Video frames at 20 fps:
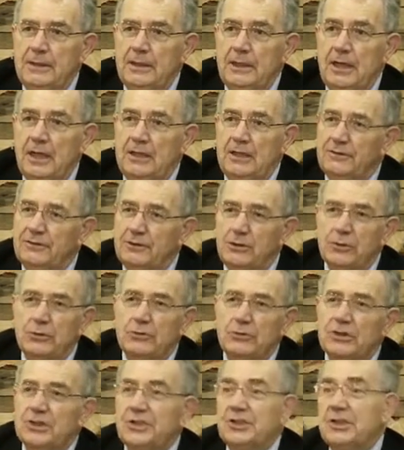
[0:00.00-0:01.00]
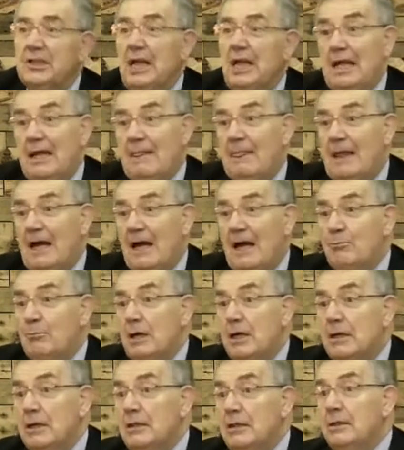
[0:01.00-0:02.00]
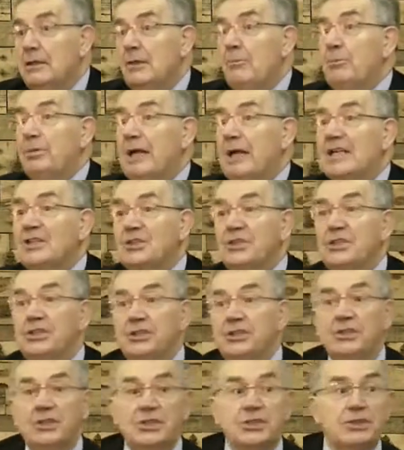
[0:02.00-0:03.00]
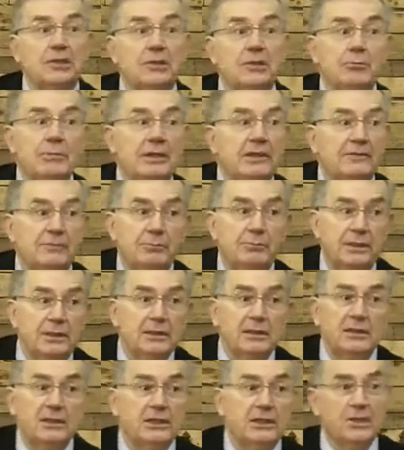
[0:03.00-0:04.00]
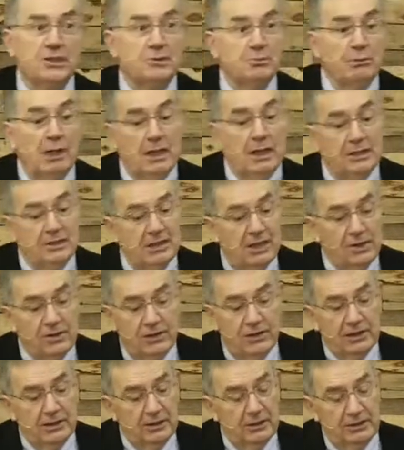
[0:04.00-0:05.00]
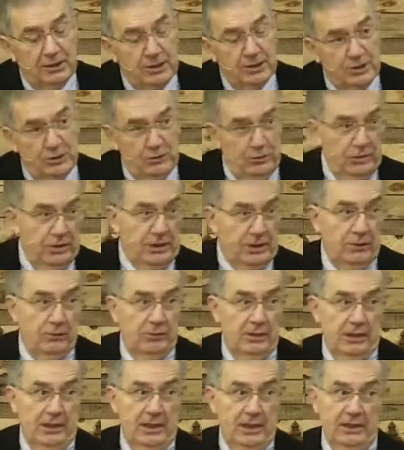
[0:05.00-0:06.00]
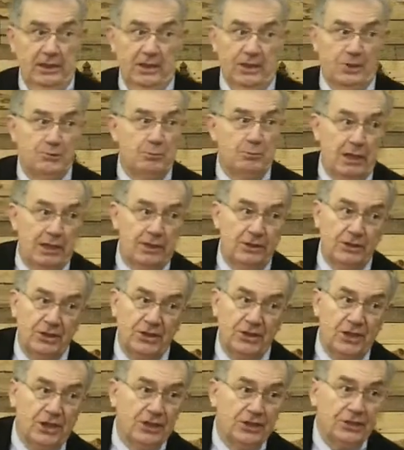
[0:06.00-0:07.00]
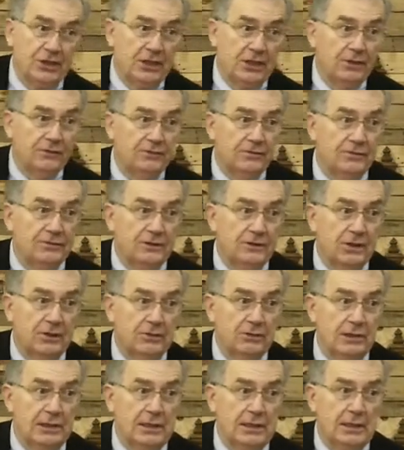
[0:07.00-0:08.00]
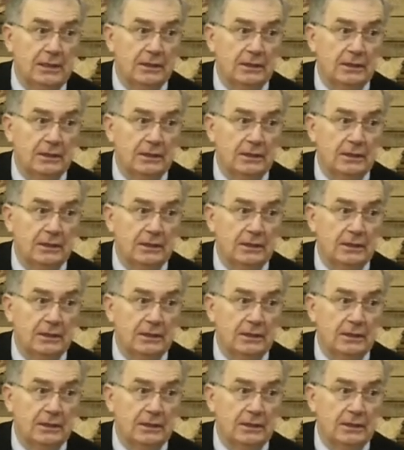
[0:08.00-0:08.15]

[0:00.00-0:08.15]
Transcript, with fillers: And of course, among the passages that may have been in his mind, I think there is no doubt that in his mind is Isaiah 53.